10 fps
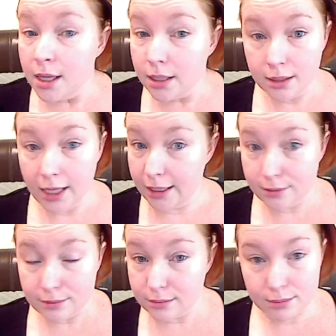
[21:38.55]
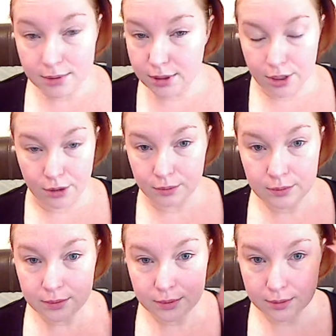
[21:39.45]
like, you know,
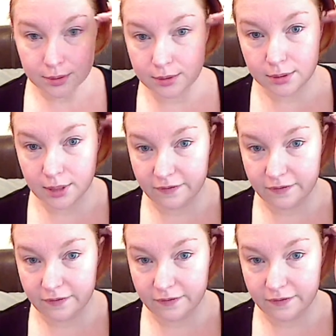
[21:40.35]
they've